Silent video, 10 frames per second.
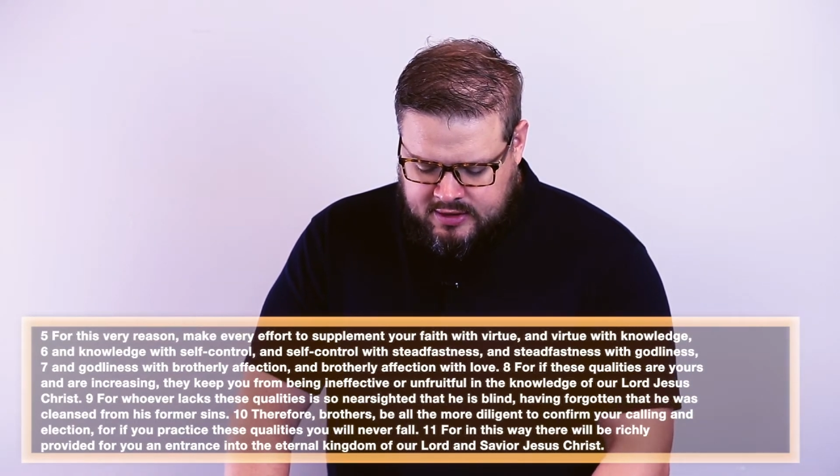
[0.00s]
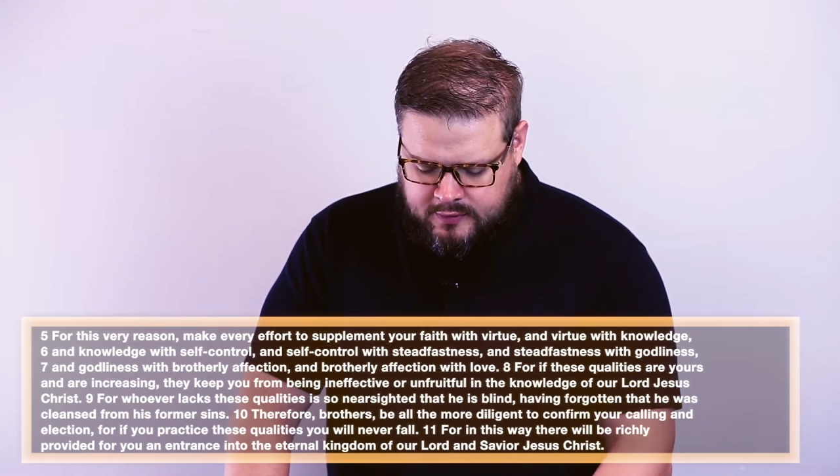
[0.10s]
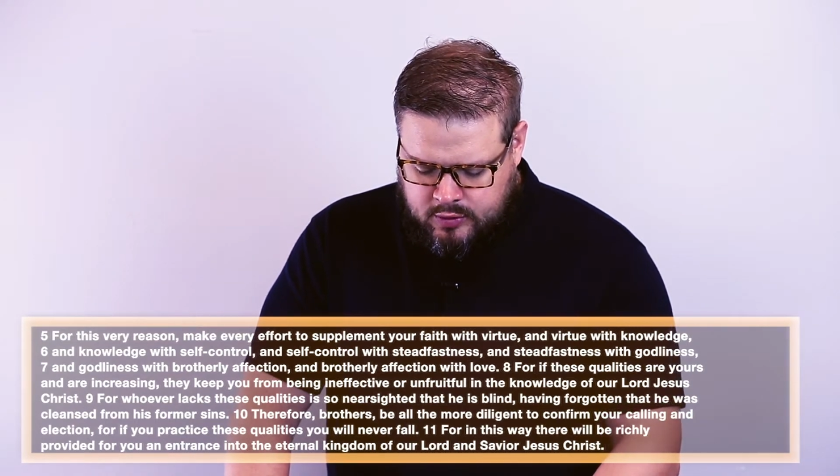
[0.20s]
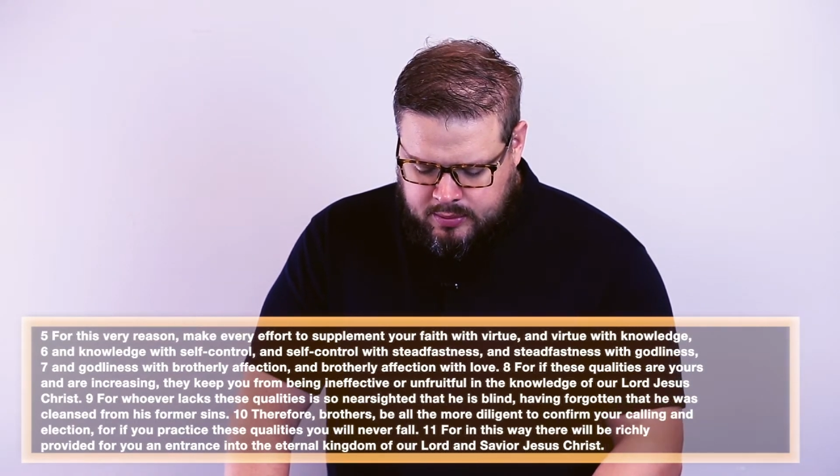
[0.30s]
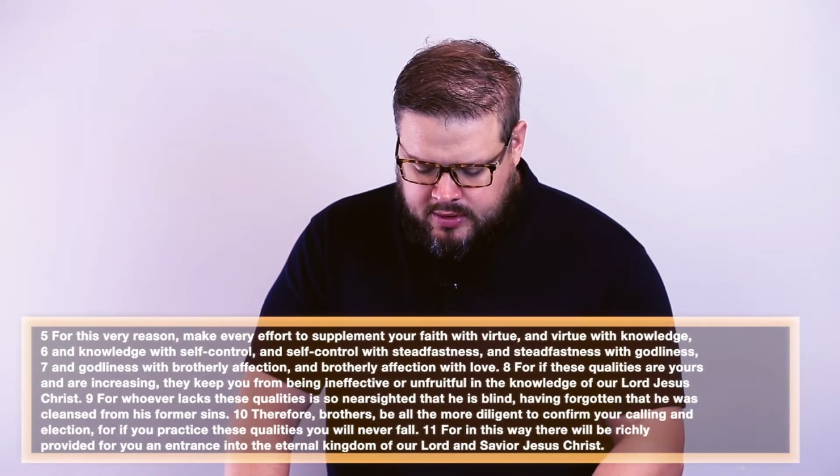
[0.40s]

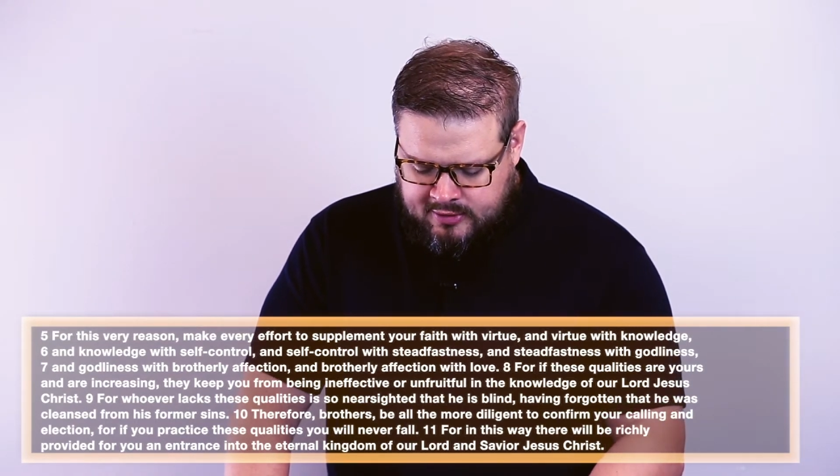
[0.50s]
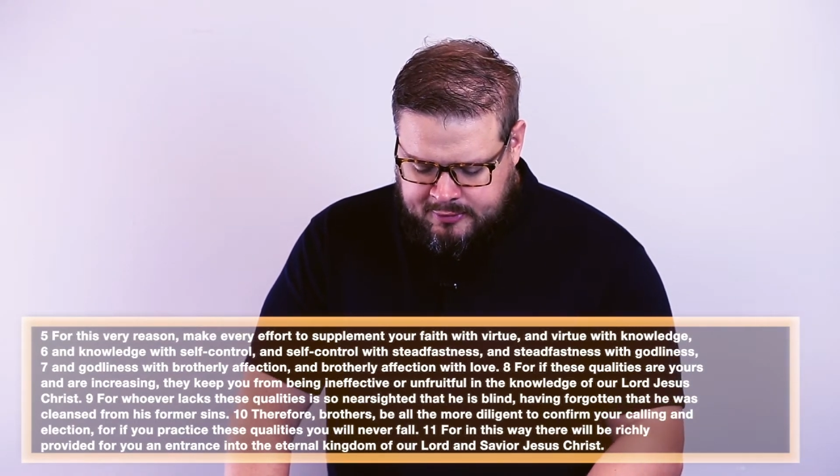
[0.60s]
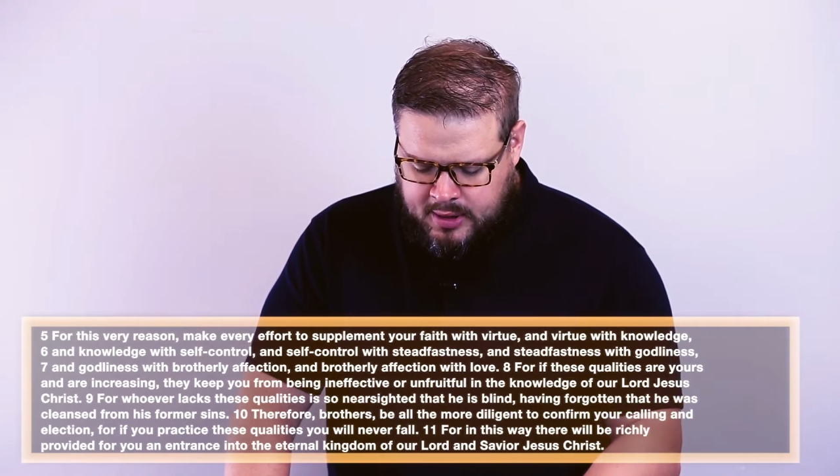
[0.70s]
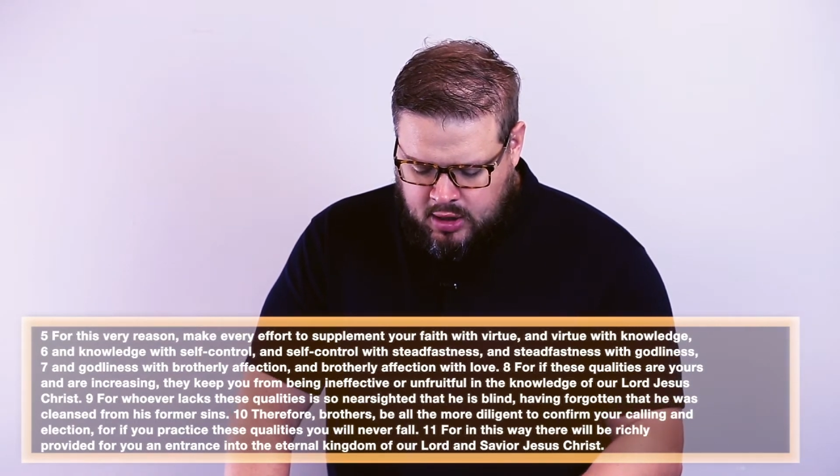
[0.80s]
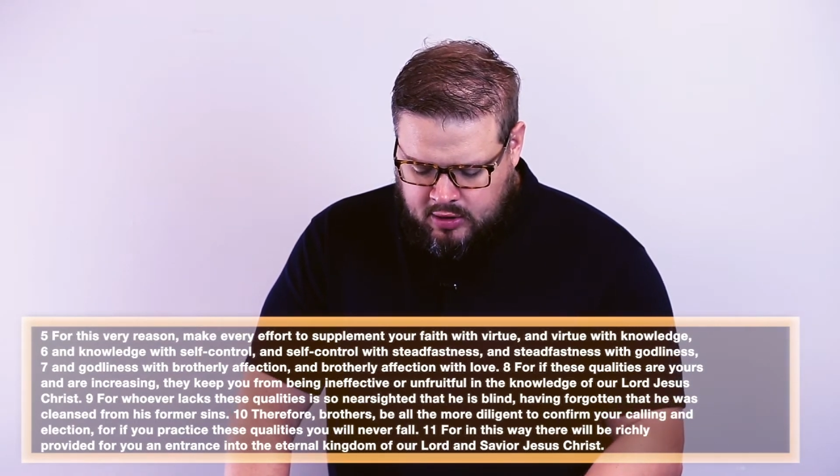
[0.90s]
Therefore, brothers,
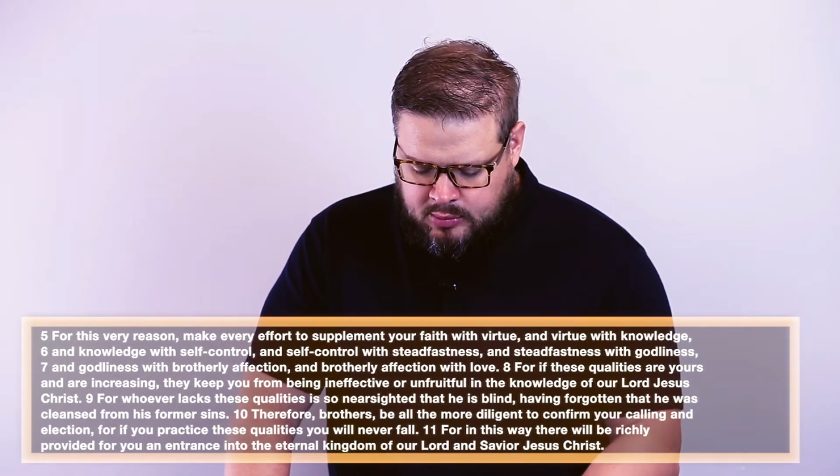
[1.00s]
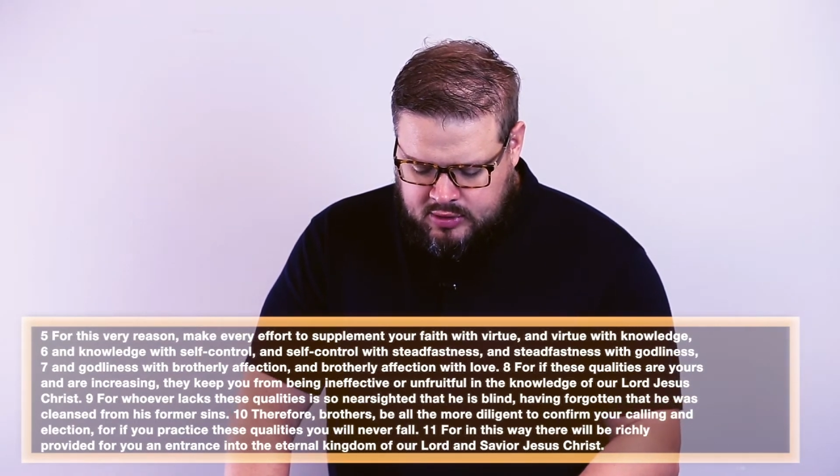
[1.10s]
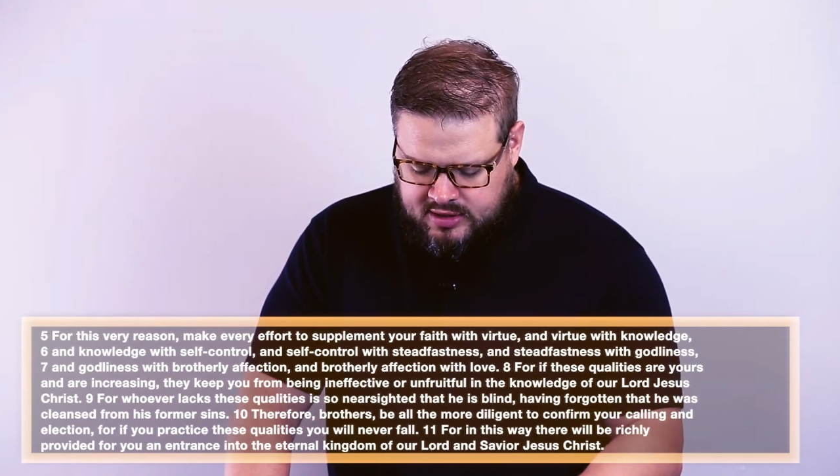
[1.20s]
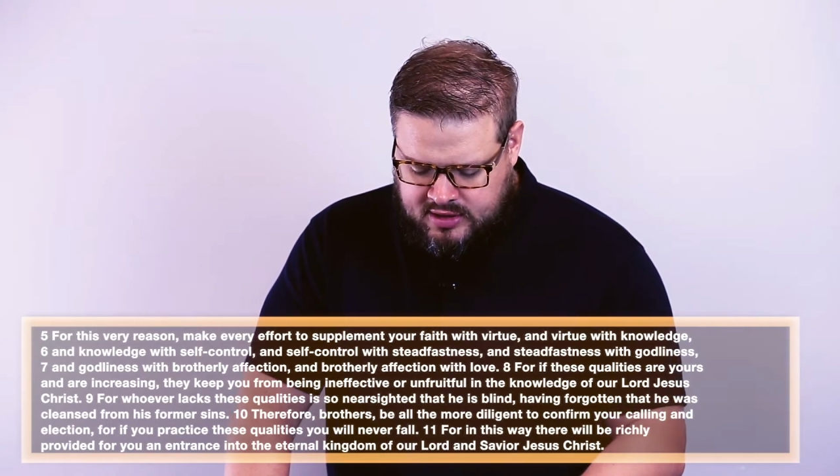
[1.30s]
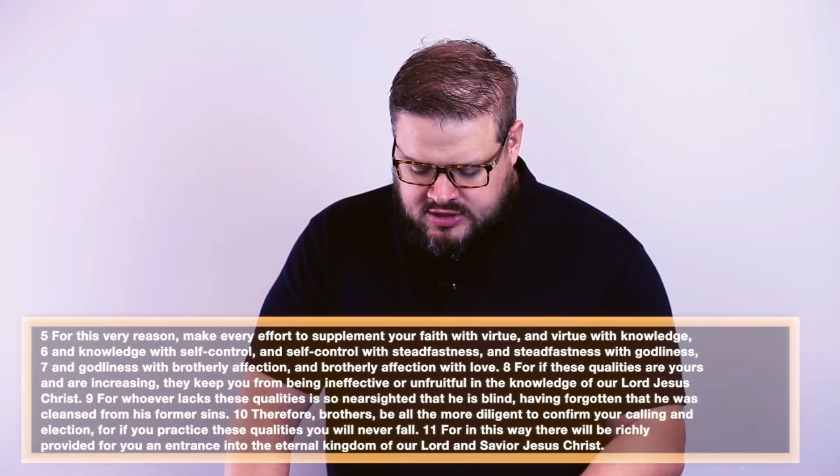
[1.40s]
be all the
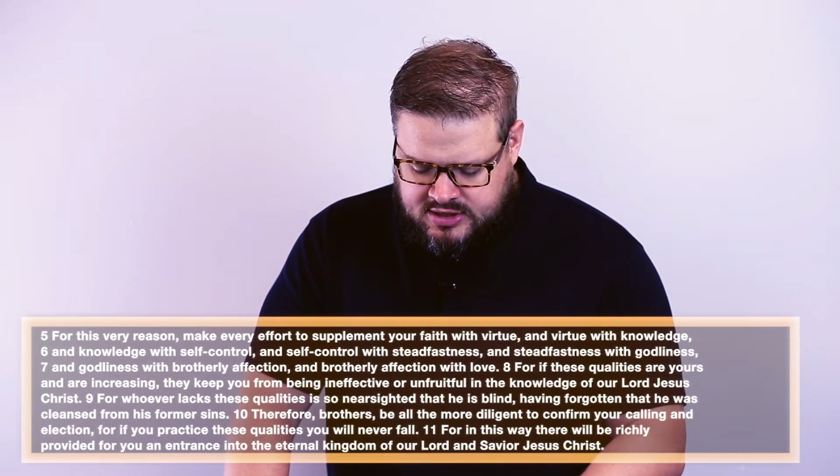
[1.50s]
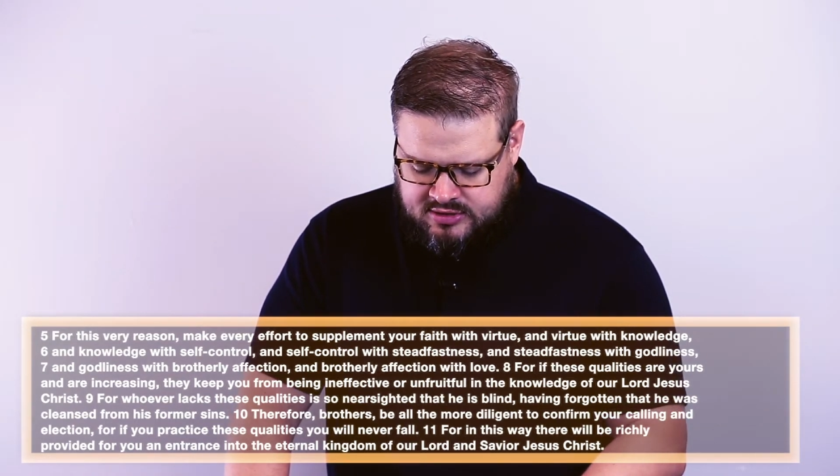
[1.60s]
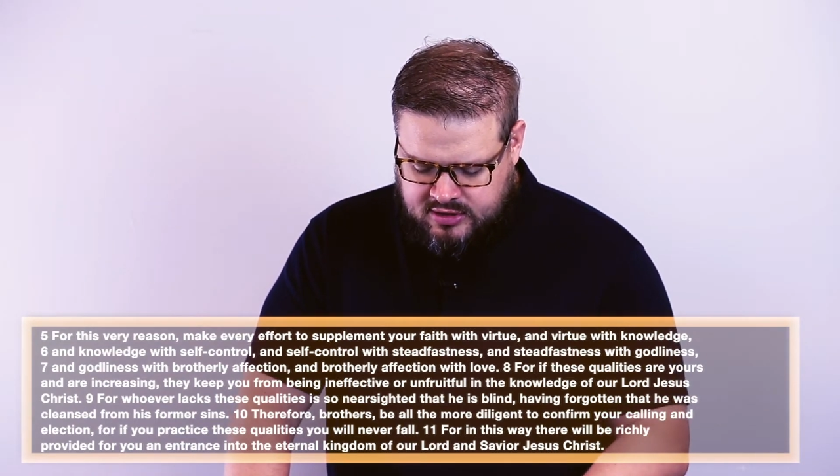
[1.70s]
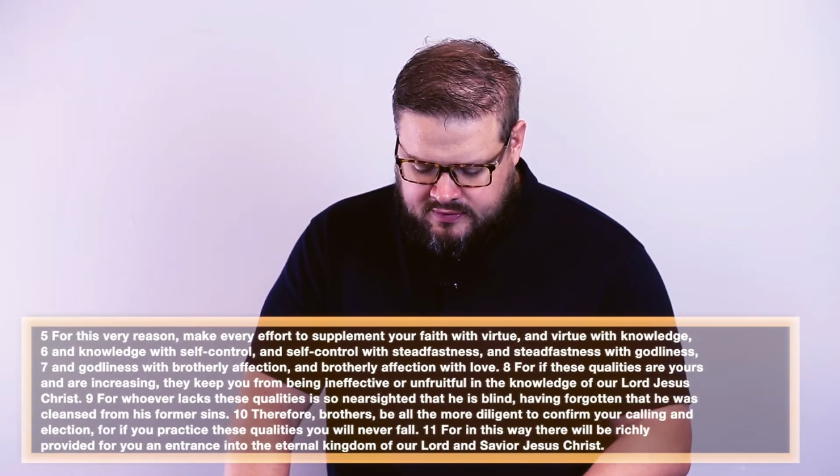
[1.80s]
more diligent to